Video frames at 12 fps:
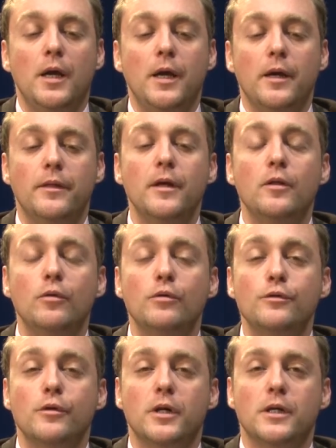And that
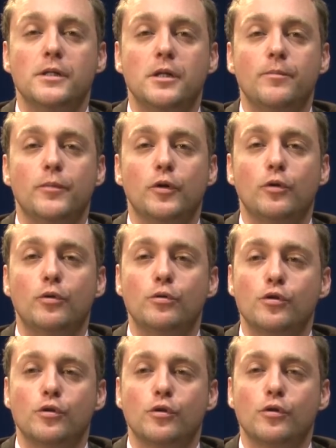also has a
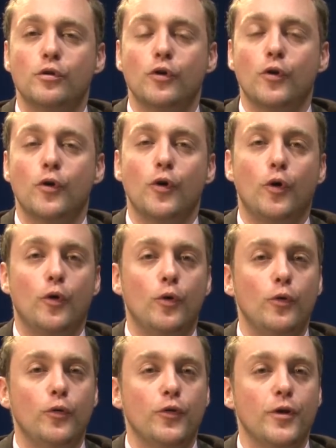repercussion
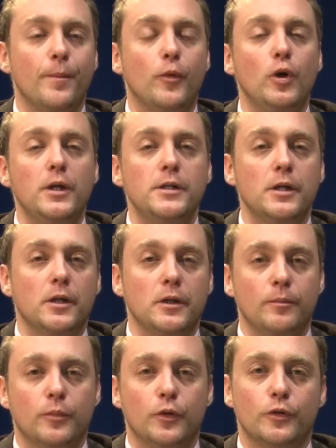on the political
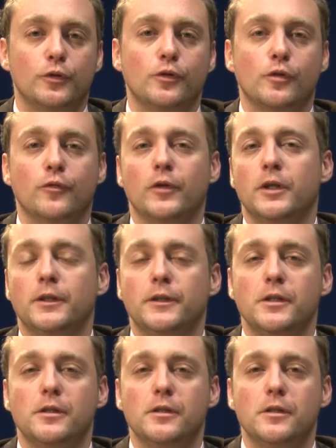importance of
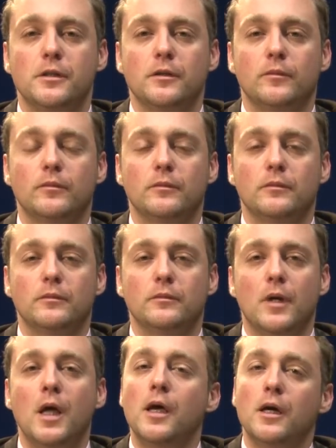electricity.
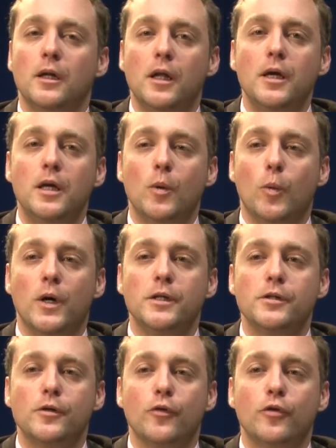
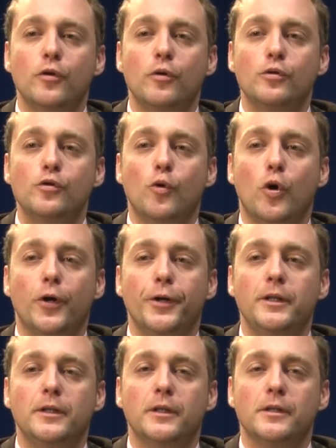Likewise, those who are
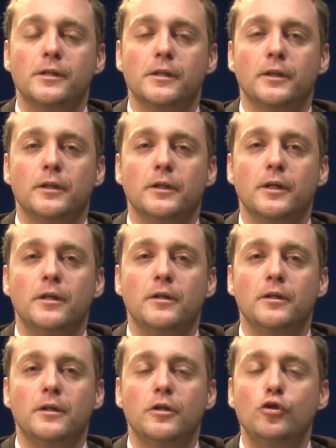interested in
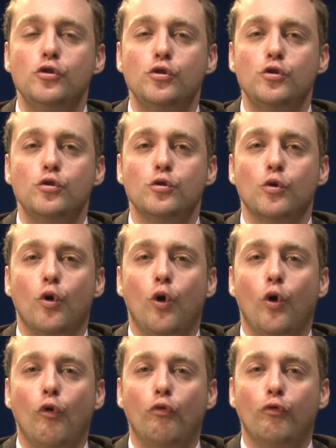the issue
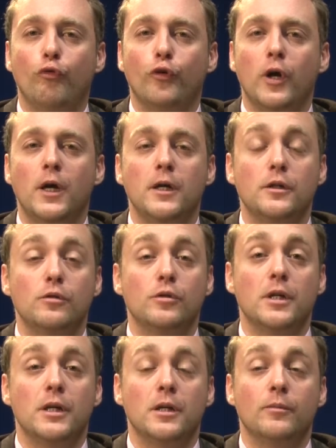of
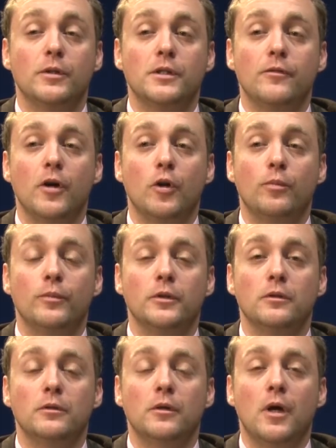sustainable development